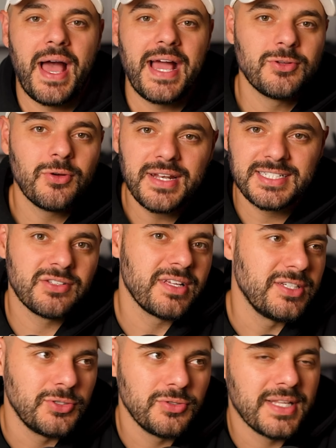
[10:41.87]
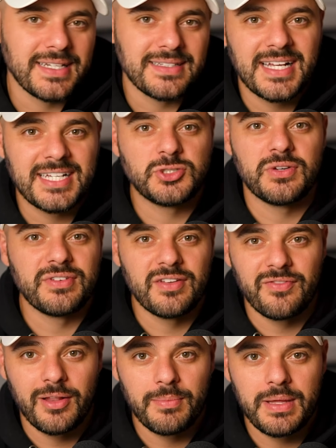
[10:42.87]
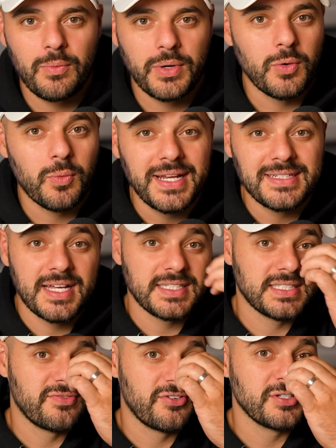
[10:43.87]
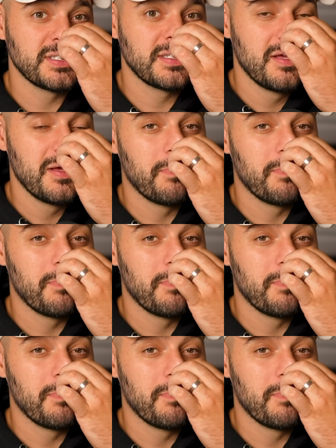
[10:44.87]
I don't necessarily do like test driven development where you write tests first,